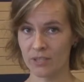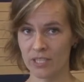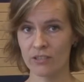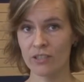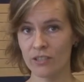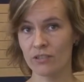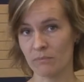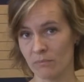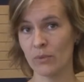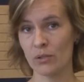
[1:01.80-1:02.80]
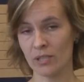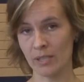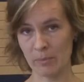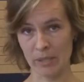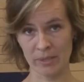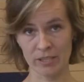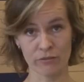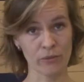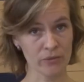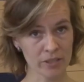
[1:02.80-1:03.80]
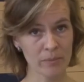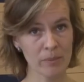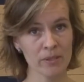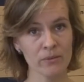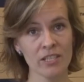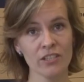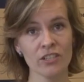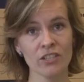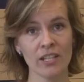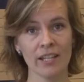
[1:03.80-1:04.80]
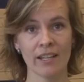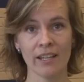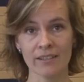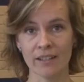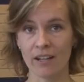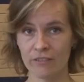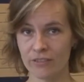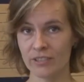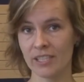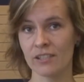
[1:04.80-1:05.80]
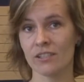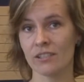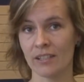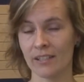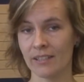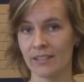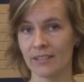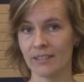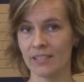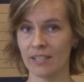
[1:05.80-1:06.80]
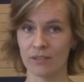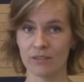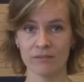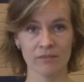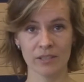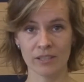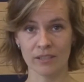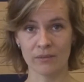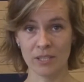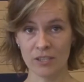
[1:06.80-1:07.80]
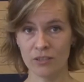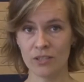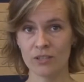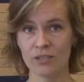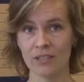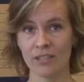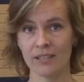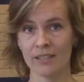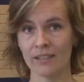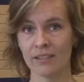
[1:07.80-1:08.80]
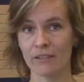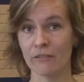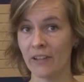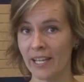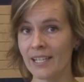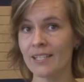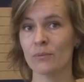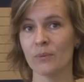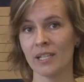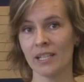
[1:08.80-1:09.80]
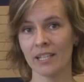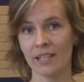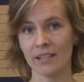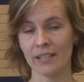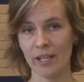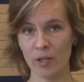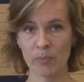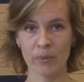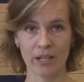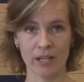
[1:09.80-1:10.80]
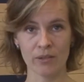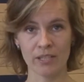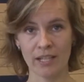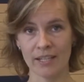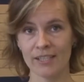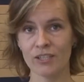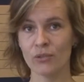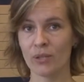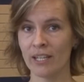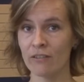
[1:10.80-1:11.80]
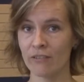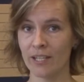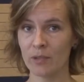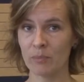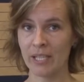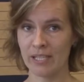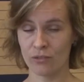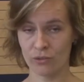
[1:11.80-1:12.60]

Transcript: research, mostly by means of context mapping research. And after this uh, design uh, research uh, phase, we uh, help our clients to innovate based